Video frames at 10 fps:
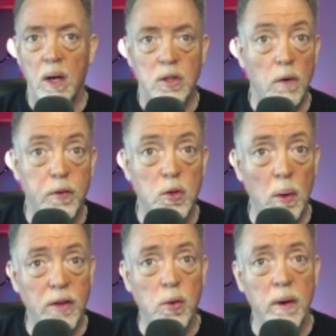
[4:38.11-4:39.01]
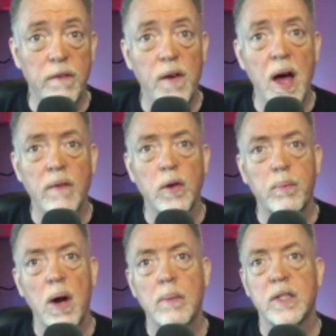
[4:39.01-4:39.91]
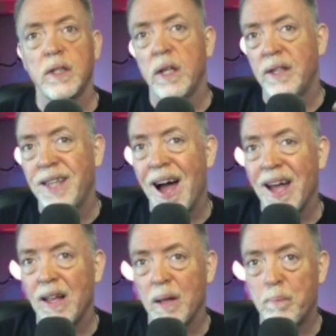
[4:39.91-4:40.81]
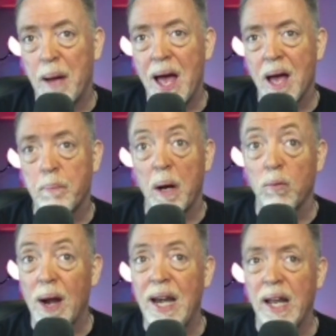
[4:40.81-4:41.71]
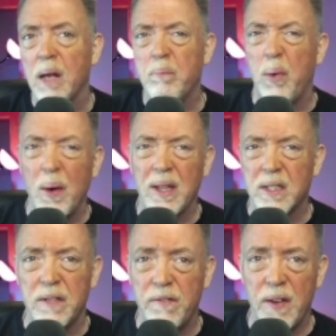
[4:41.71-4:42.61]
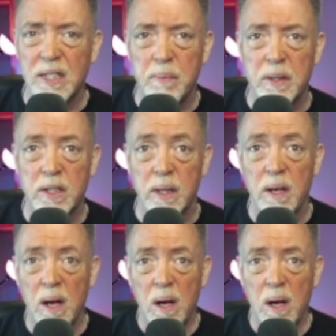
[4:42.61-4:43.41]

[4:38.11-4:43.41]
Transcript: So for 2025, they're promising to dial it back by reining in pointless investments and